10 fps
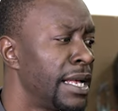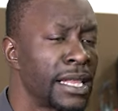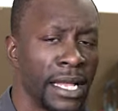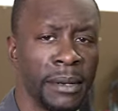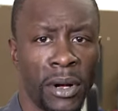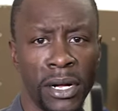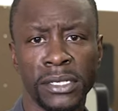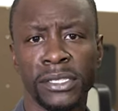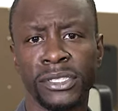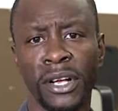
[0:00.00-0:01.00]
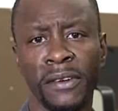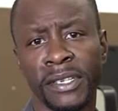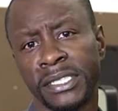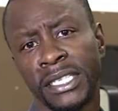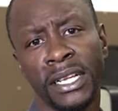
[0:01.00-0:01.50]
clay barred the
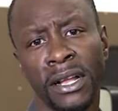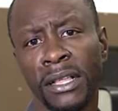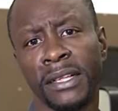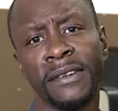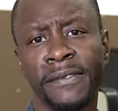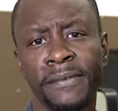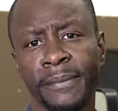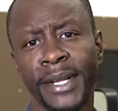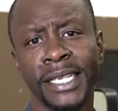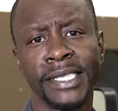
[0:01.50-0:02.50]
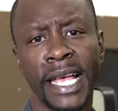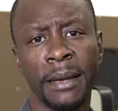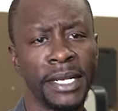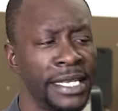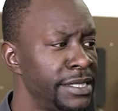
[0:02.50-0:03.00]
surface to get all the
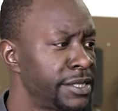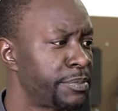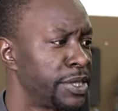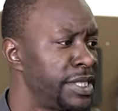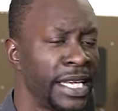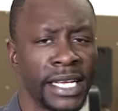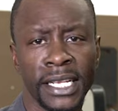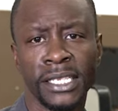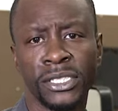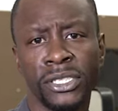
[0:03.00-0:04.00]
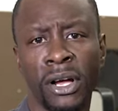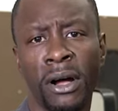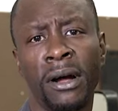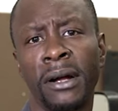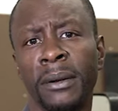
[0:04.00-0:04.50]
contaminants, particulates,
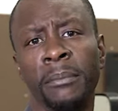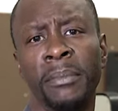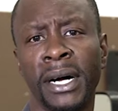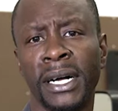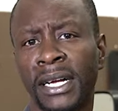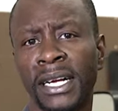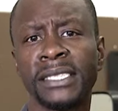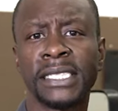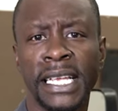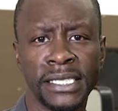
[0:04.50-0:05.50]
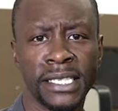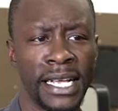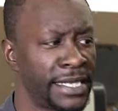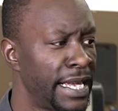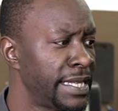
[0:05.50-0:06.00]
tar, bug guts, things
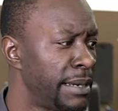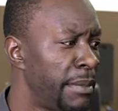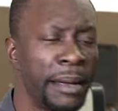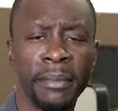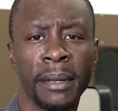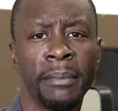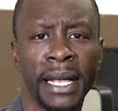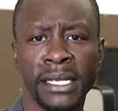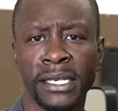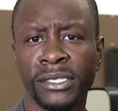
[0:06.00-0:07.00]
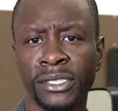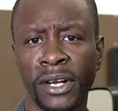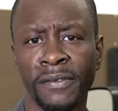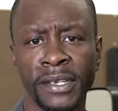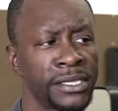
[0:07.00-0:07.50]
like that that might be embedded in the
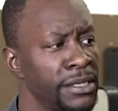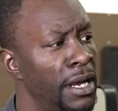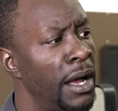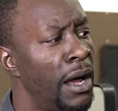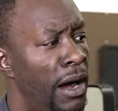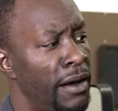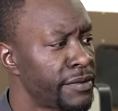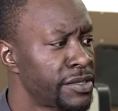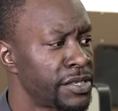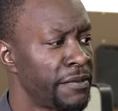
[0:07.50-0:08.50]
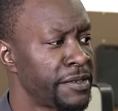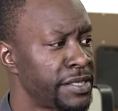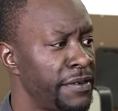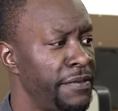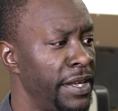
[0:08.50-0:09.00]
surface, off the
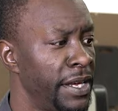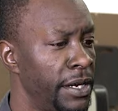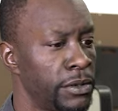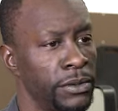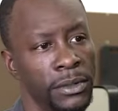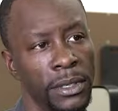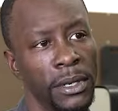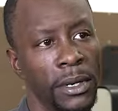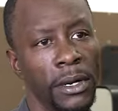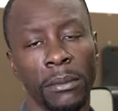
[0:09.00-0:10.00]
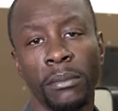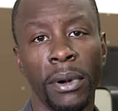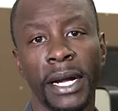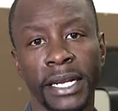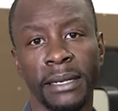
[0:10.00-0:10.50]
surface of the vehicle,
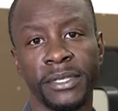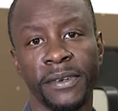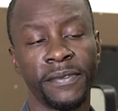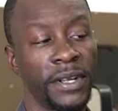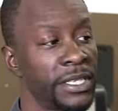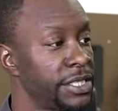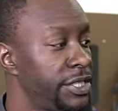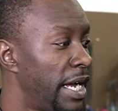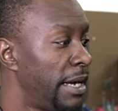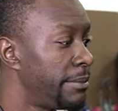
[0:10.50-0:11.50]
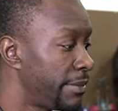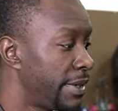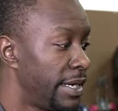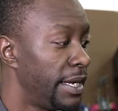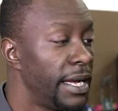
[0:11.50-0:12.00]
bring it up to the front of the shop,
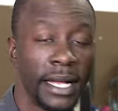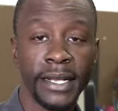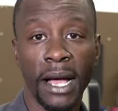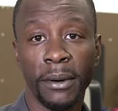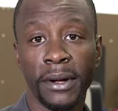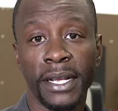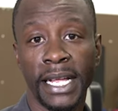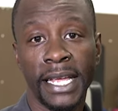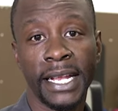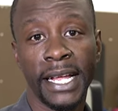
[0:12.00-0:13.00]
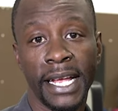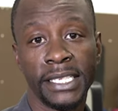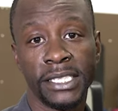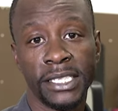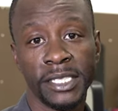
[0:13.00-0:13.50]
and now we're gonna get
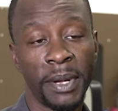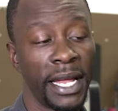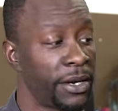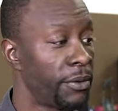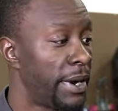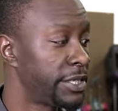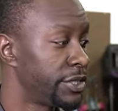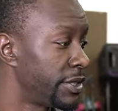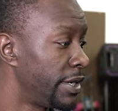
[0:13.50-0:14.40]
engaged in this paint correction